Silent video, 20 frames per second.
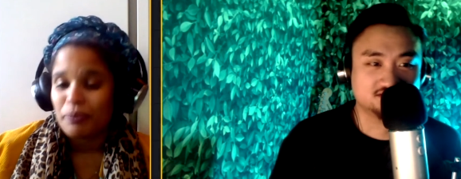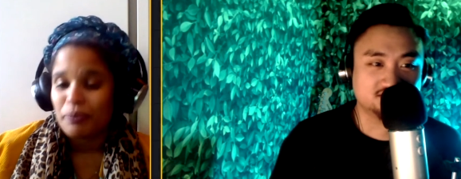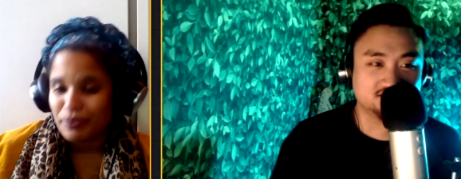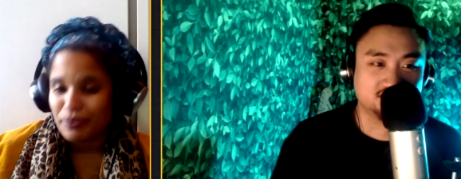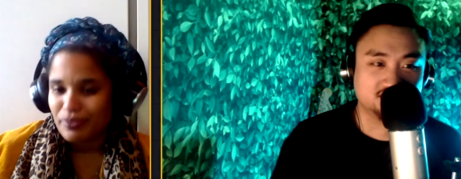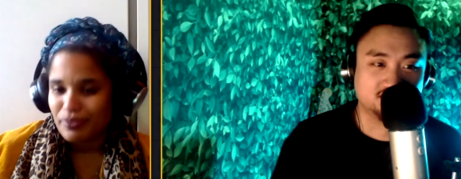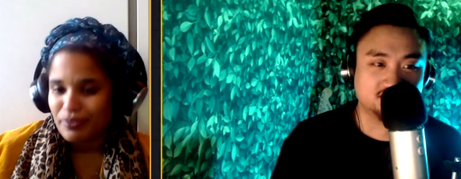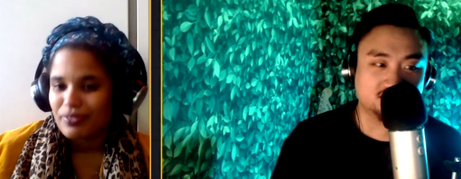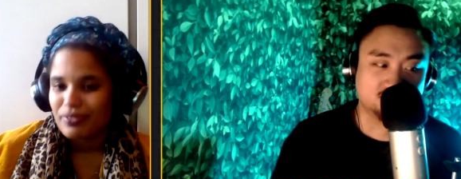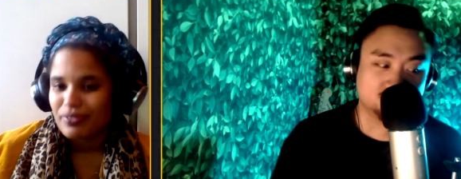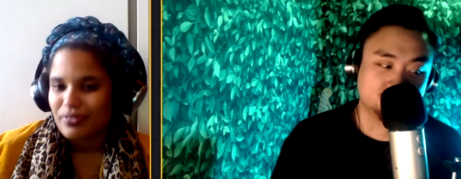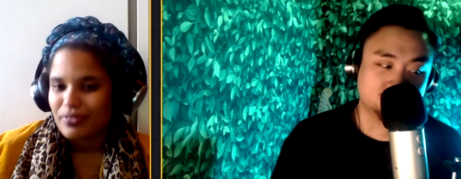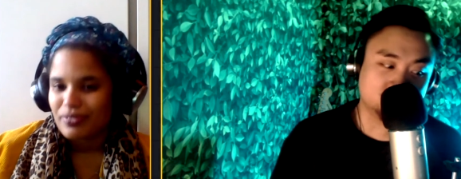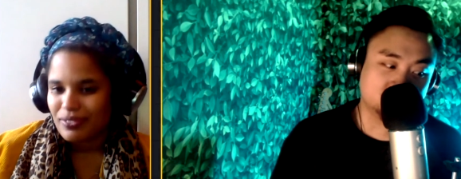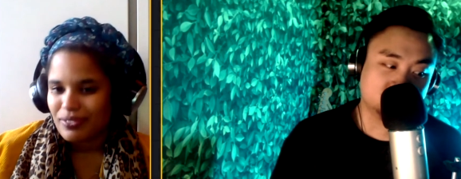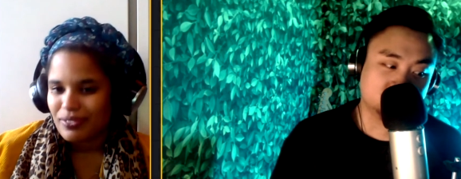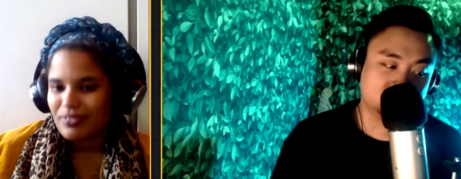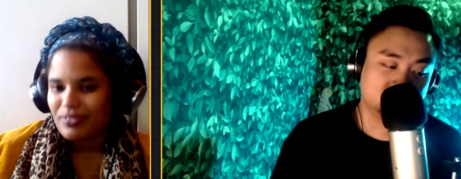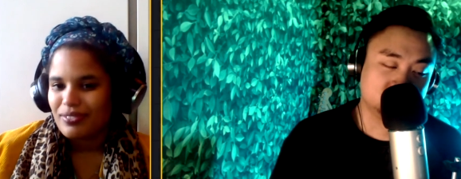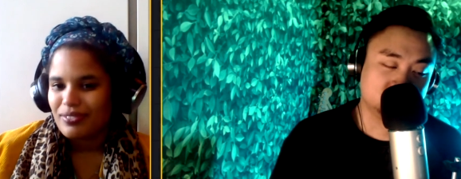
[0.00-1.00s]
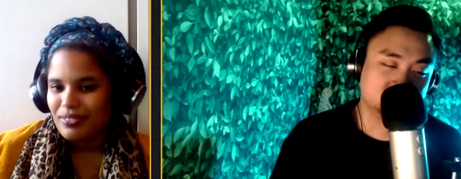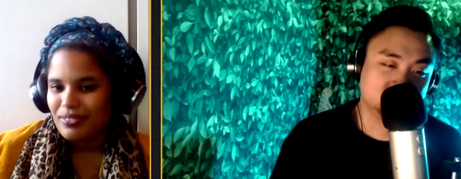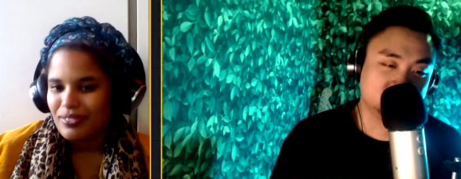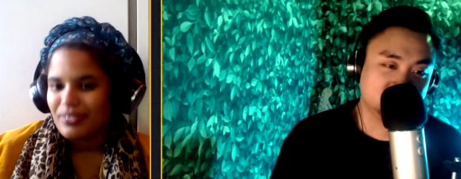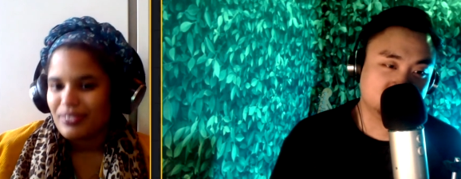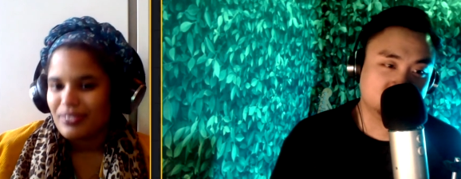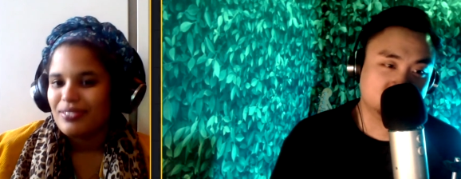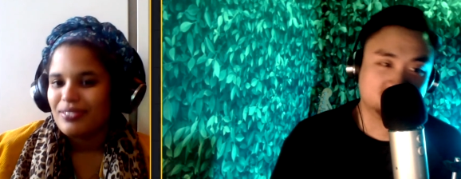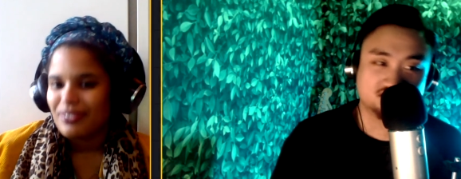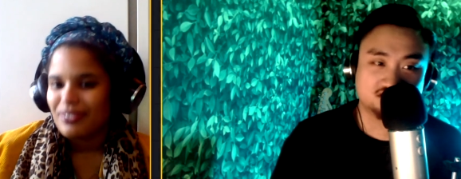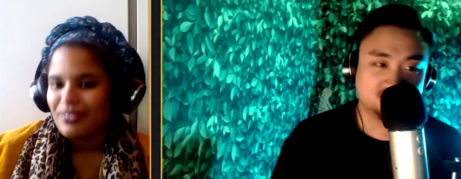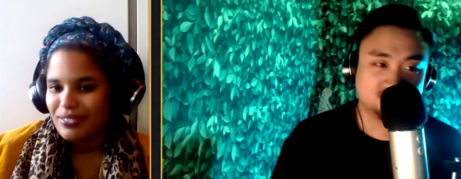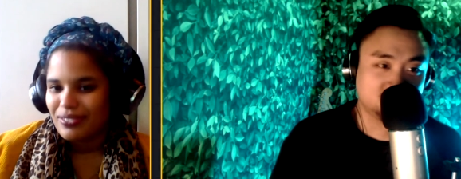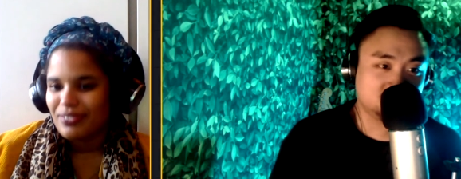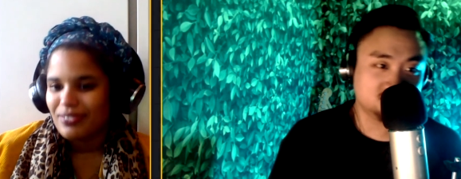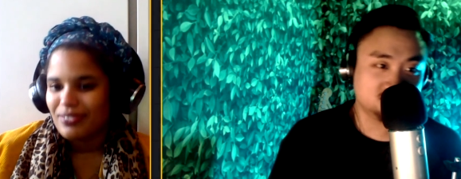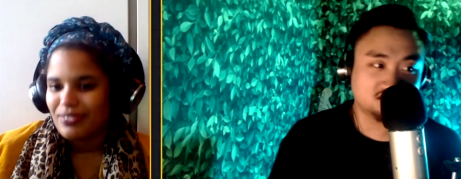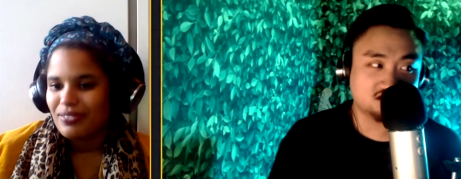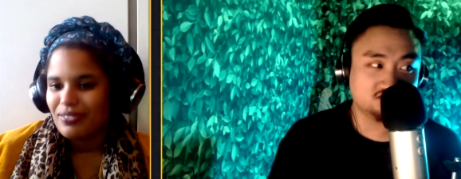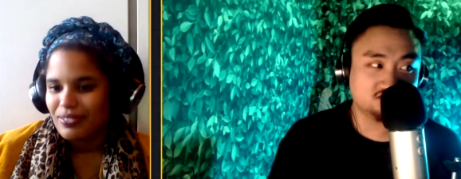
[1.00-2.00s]
Speaker 1: you know uh, a
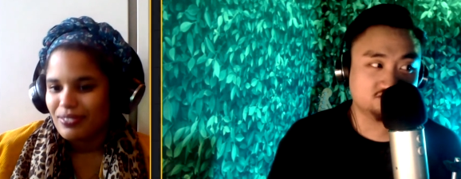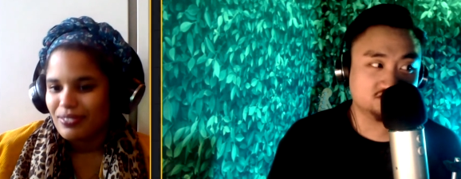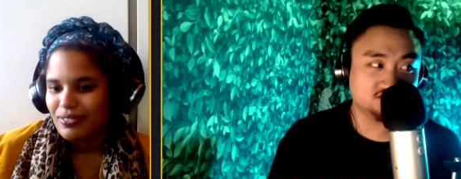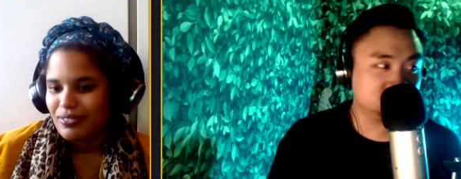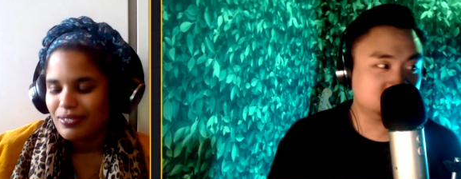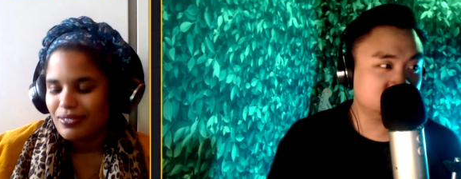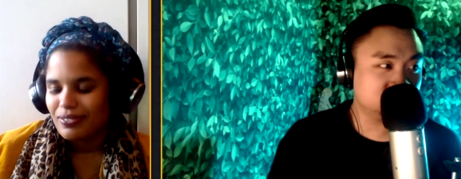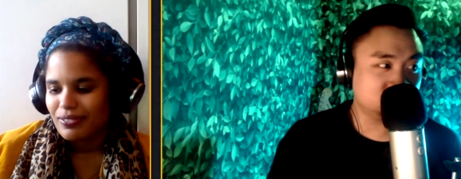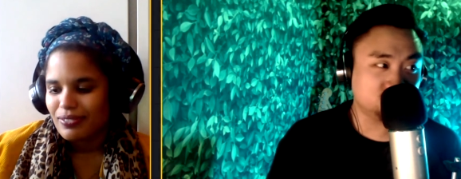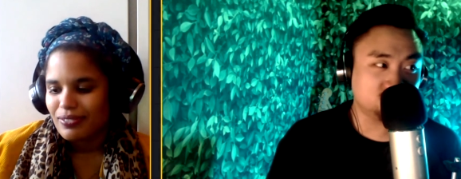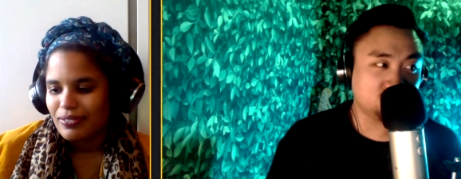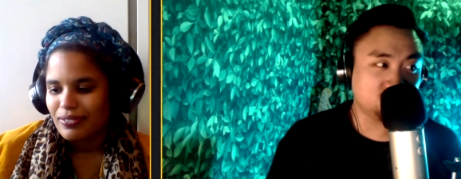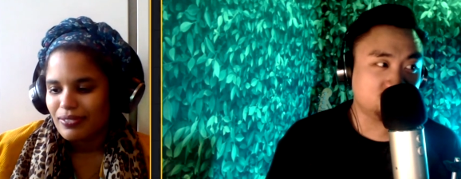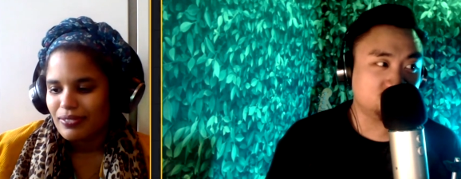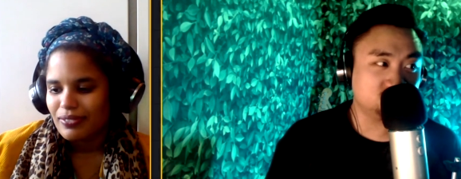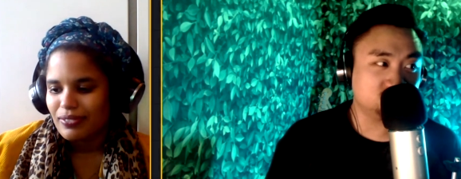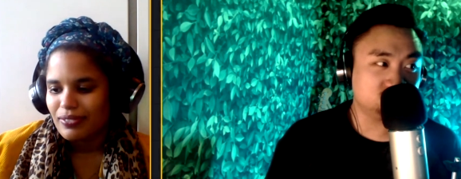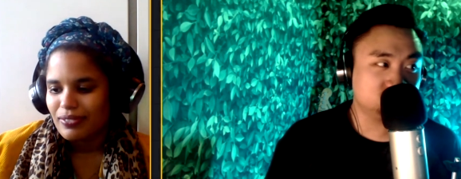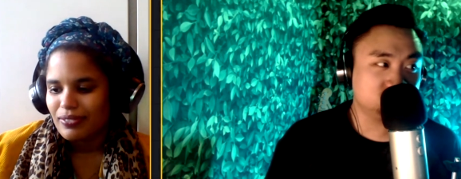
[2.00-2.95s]
lot of us are, are